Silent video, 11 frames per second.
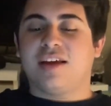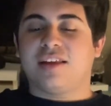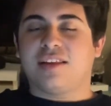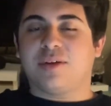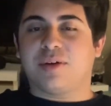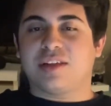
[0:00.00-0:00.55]

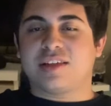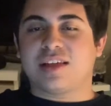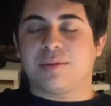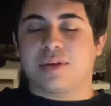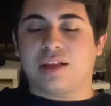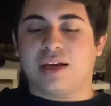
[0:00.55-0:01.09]
They were in the
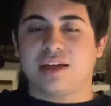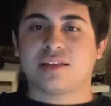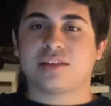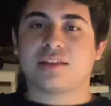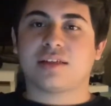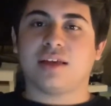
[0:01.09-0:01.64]
same
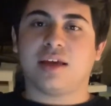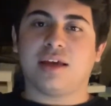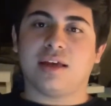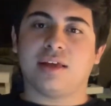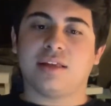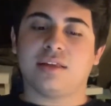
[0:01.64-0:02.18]
class,
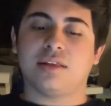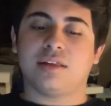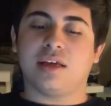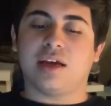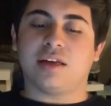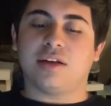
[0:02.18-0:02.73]
and
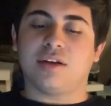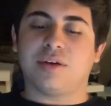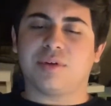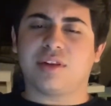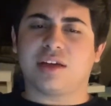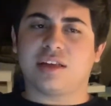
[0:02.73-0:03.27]
they
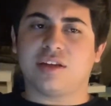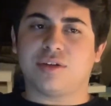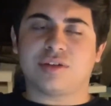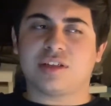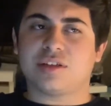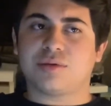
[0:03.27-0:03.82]
were like in
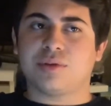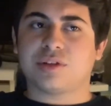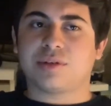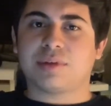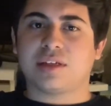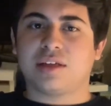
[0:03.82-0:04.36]
nursing school or
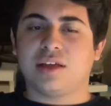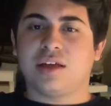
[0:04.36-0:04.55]
something.